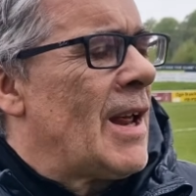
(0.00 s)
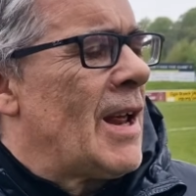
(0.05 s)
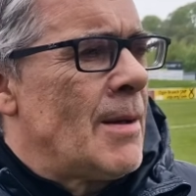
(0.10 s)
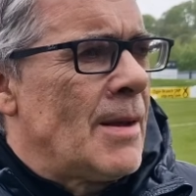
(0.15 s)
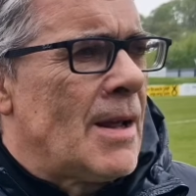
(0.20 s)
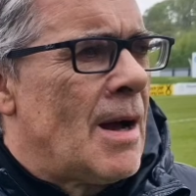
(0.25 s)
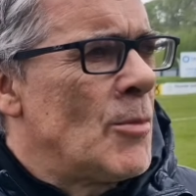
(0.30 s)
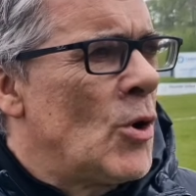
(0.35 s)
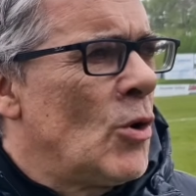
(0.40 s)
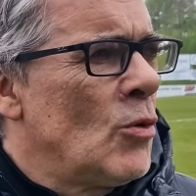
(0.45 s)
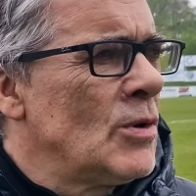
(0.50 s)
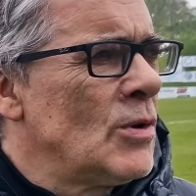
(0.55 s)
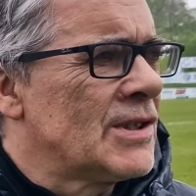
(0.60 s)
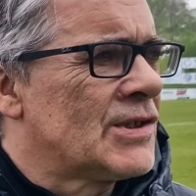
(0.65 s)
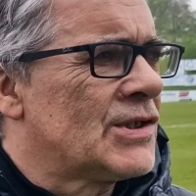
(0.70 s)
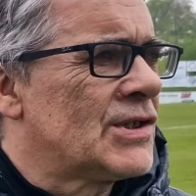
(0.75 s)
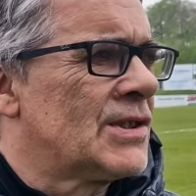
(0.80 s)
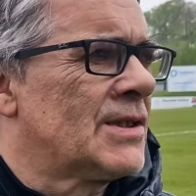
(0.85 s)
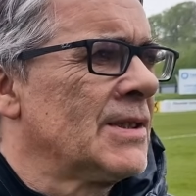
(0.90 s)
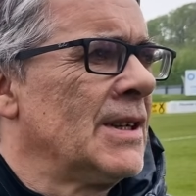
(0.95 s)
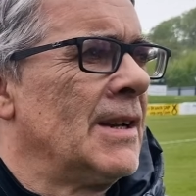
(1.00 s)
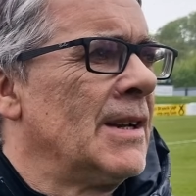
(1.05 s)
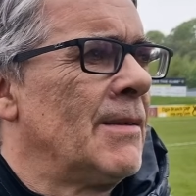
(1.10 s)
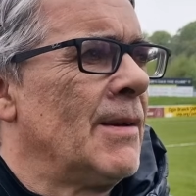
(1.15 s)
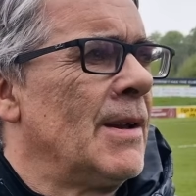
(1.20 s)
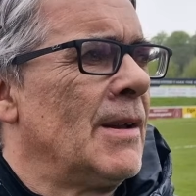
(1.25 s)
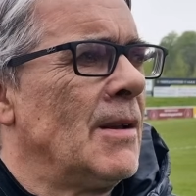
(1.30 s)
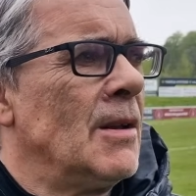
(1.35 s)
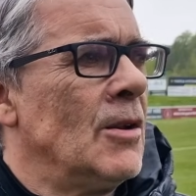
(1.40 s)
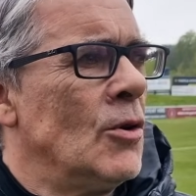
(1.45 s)
Well, I'm always
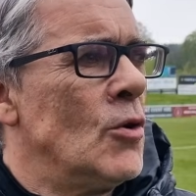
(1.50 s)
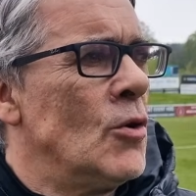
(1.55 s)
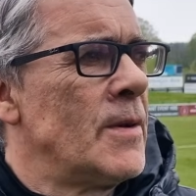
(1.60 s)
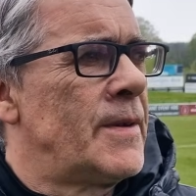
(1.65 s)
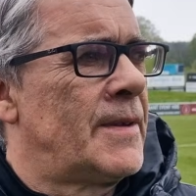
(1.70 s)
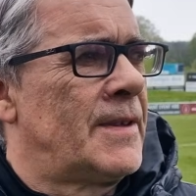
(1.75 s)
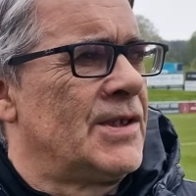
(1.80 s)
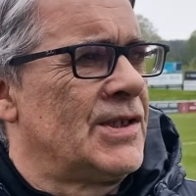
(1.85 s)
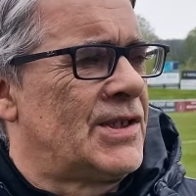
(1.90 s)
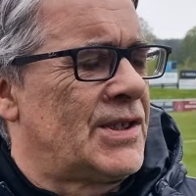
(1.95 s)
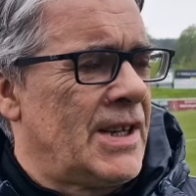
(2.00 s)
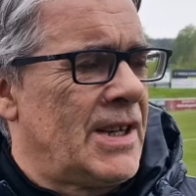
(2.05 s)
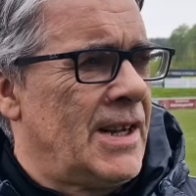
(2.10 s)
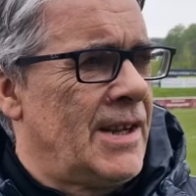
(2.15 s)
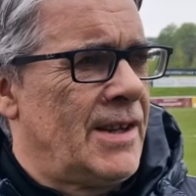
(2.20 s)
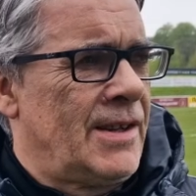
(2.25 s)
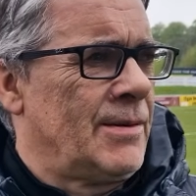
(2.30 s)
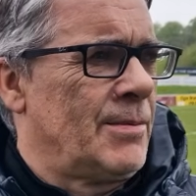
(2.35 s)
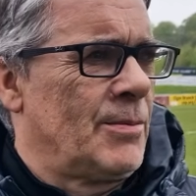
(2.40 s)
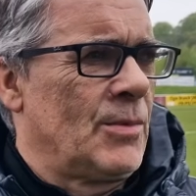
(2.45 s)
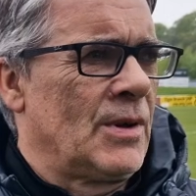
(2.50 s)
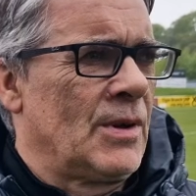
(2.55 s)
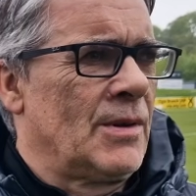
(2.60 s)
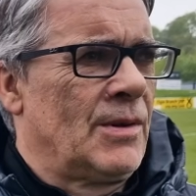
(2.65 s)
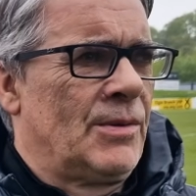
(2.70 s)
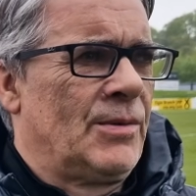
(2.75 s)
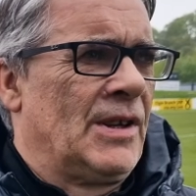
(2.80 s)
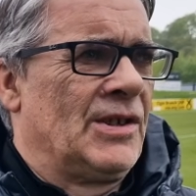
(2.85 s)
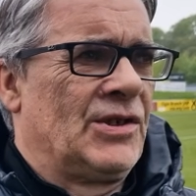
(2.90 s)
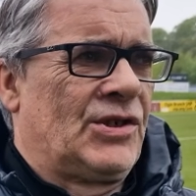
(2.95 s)
loath to say
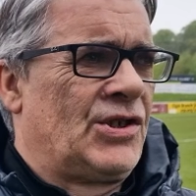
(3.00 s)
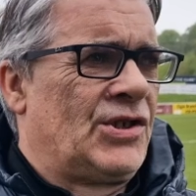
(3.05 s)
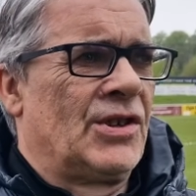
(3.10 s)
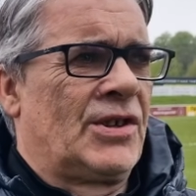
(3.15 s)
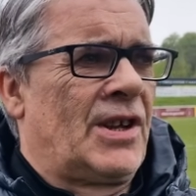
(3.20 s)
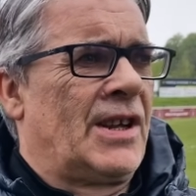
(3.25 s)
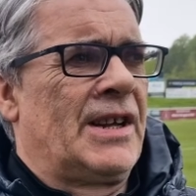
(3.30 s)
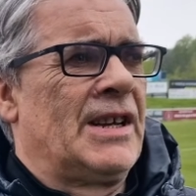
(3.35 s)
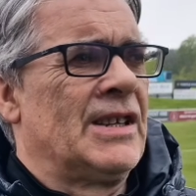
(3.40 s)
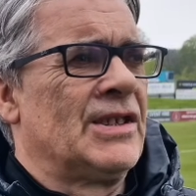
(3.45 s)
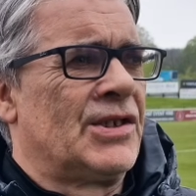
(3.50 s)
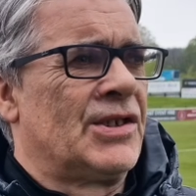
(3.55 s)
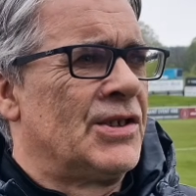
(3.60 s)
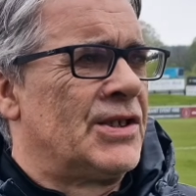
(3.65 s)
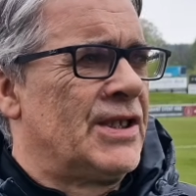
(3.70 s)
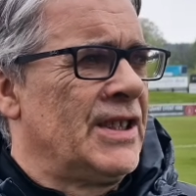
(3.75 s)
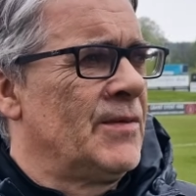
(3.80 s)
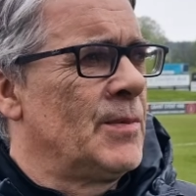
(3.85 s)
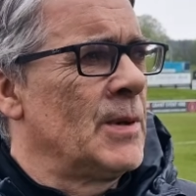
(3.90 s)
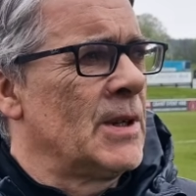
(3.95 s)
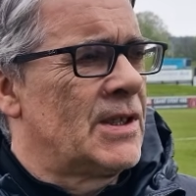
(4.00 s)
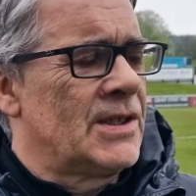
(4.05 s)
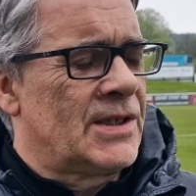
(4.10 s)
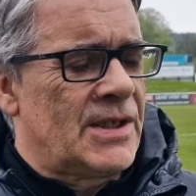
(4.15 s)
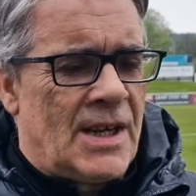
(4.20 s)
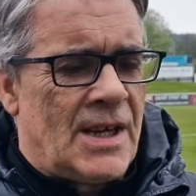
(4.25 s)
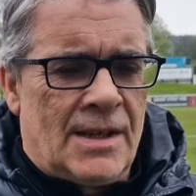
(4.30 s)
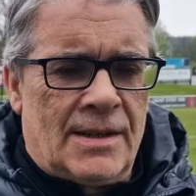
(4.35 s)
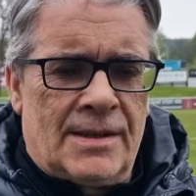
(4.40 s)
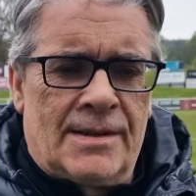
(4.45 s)
it's your greatest achievement, because
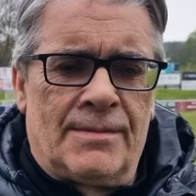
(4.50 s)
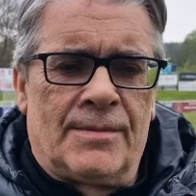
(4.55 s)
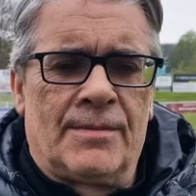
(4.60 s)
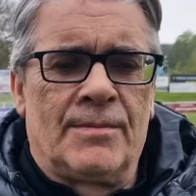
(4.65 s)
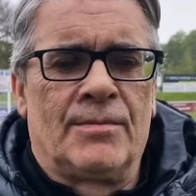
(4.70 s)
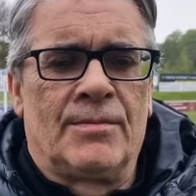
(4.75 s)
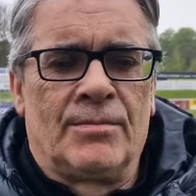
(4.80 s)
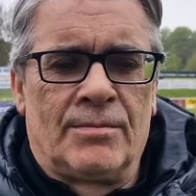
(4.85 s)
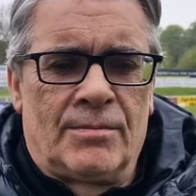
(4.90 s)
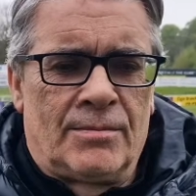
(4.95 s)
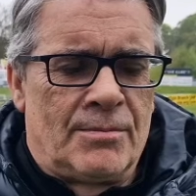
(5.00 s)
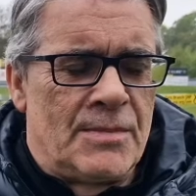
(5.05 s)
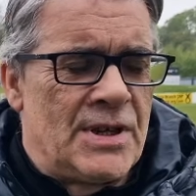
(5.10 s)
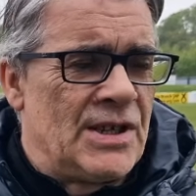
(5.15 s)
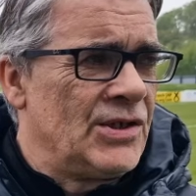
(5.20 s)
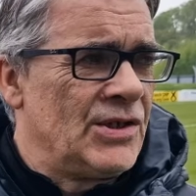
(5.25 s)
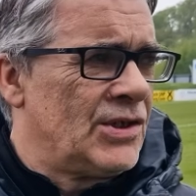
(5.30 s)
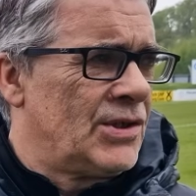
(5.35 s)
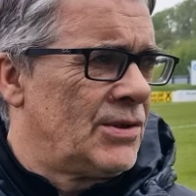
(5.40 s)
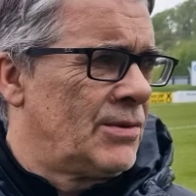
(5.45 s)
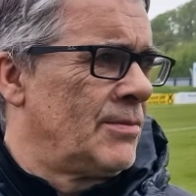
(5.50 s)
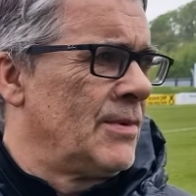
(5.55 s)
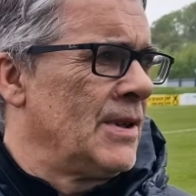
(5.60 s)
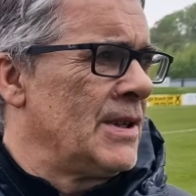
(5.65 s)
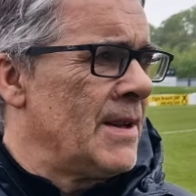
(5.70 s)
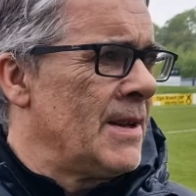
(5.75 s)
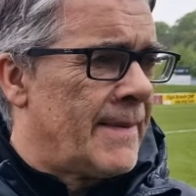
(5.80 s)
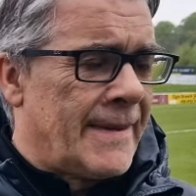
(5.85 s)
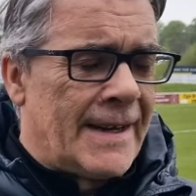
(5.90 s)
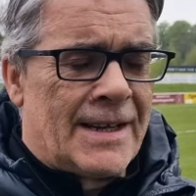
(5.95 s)
that means that
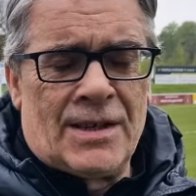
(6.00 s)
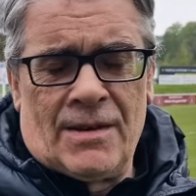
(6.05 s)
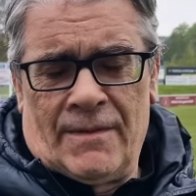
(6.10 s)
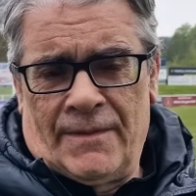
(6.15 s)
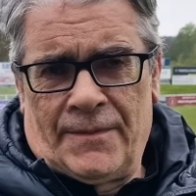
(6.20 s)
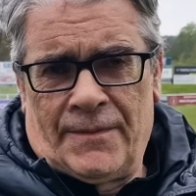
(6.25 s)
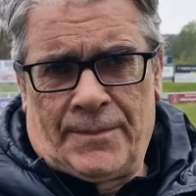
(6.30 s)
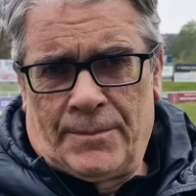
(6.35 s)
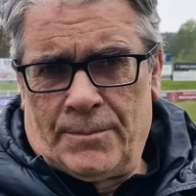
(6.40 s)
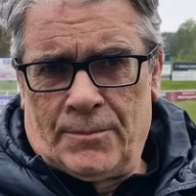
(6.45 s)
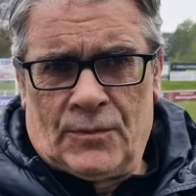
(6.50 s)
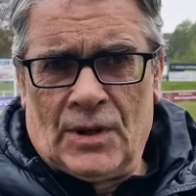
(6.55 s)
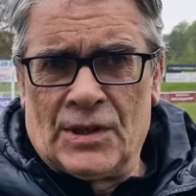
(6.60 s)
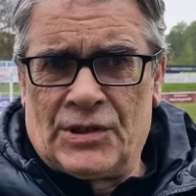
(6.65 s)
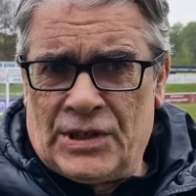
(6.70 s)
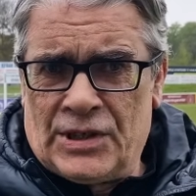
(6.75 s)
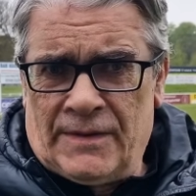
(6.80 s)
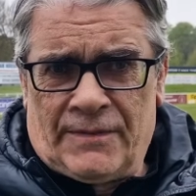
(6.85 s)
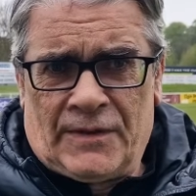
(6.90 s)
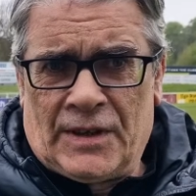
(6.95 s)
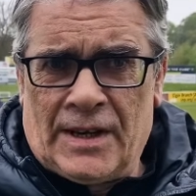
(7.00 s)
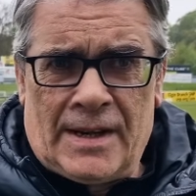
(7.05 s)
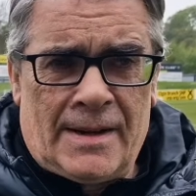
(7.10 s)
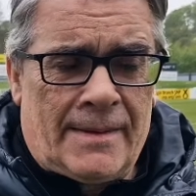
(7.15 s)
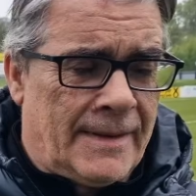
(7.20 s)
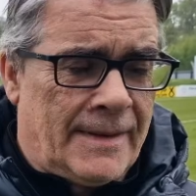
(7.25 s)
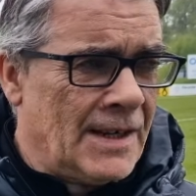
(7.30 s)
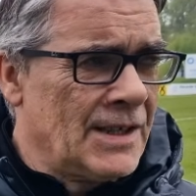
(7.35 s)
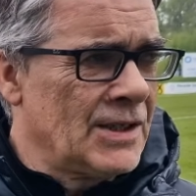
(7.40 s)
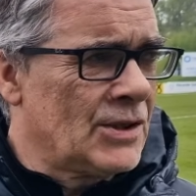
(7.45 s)
you think you've achieved great
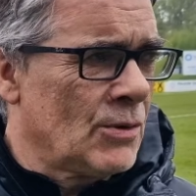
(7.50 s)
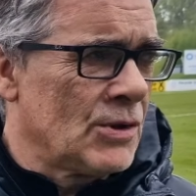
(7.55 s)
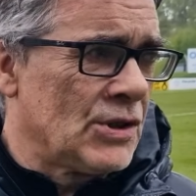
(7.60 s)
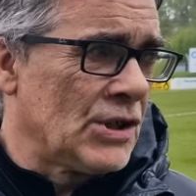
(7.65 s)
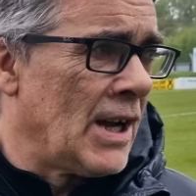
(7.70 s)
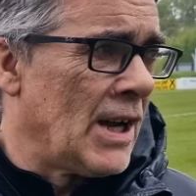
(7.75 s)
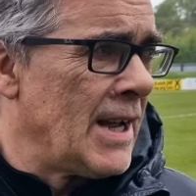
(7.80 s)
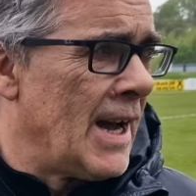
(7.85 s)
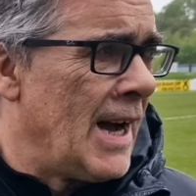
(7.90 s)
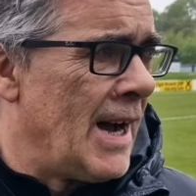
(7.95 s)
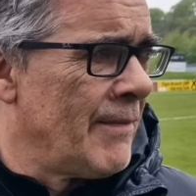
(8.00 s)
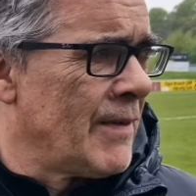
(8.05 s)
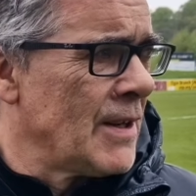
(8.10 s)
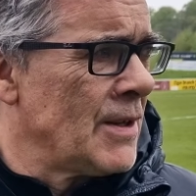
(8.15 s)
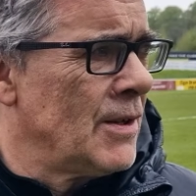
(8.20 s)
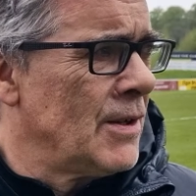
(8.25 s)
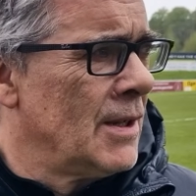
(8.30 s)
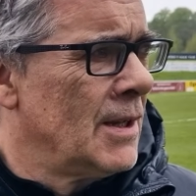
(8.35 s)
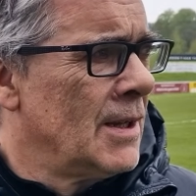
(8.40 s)
things, which I haven't.